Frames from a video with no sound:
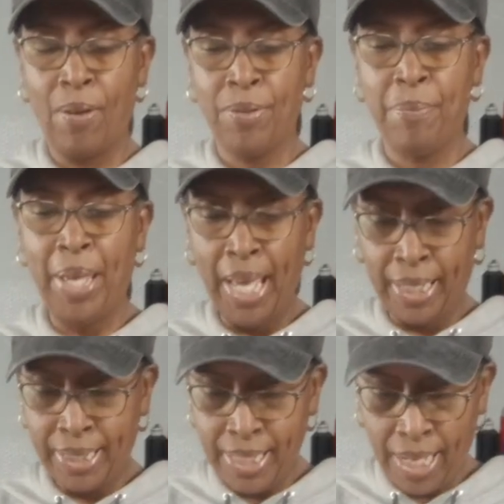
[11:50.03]
the
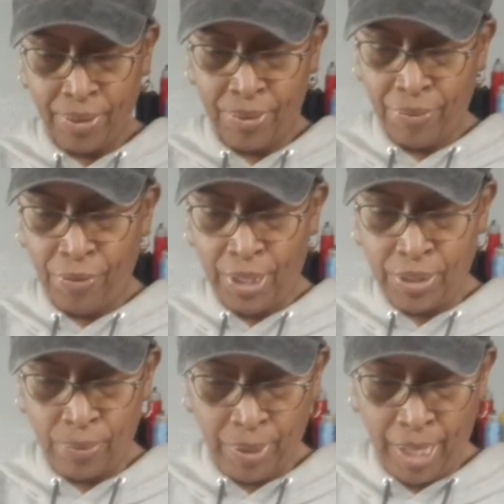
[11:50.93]
back and not on the front.
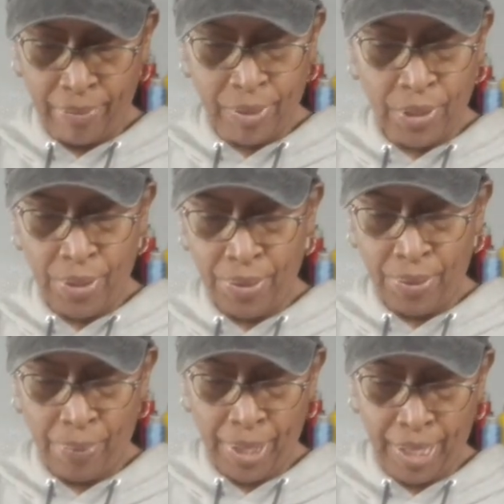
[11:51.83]
So we'll have to turn it
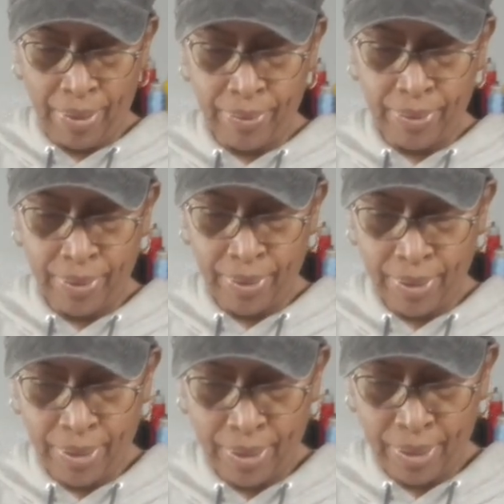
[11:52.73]
around.
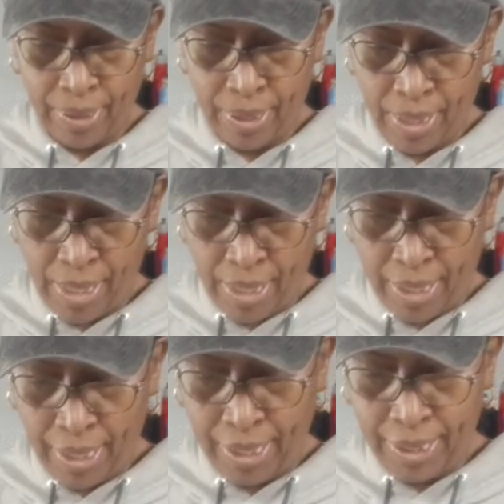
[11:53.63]

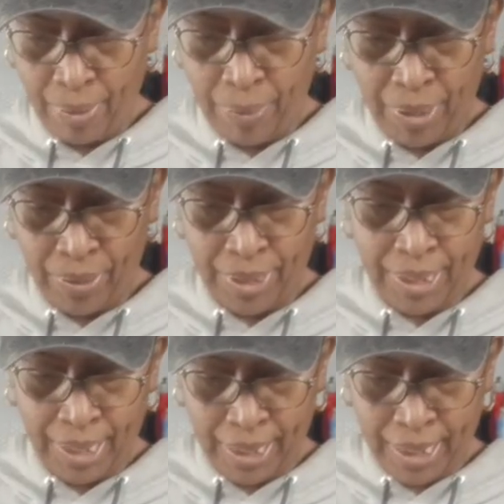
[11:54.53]
And then we're going to
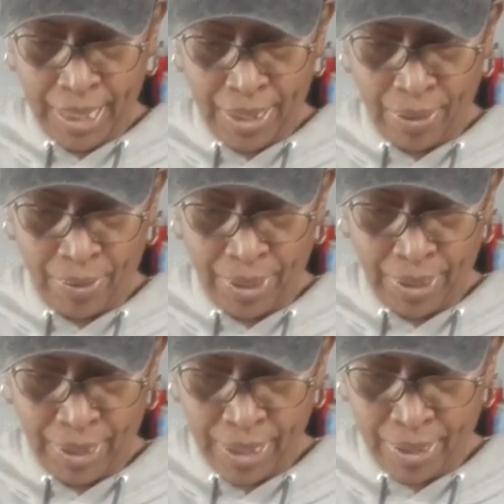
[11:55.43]
stick these on
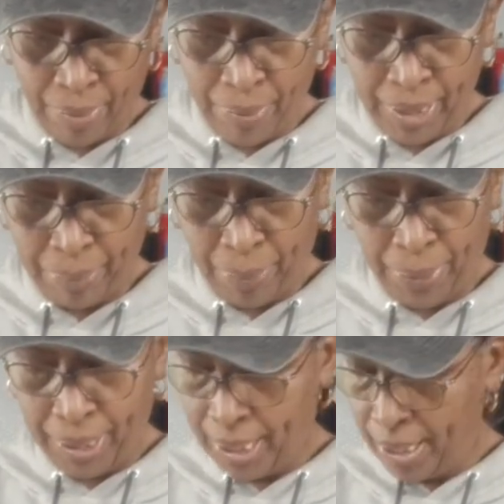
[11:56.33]
here. These are really
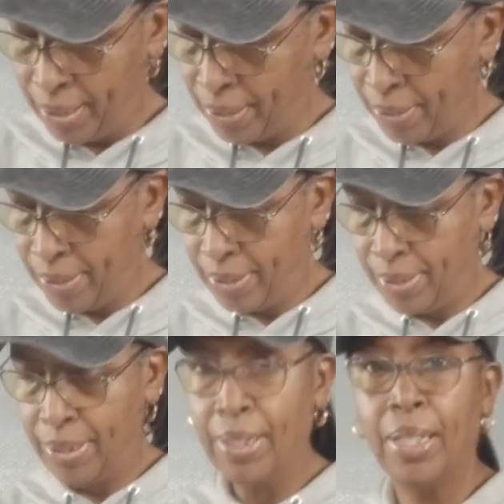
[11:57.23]
pretty color.
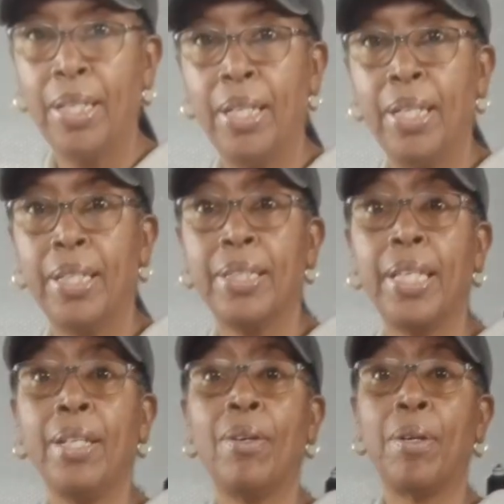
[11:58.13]

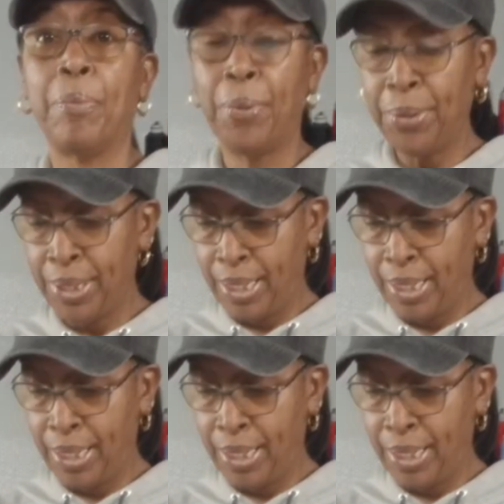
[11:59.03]
They are a pretty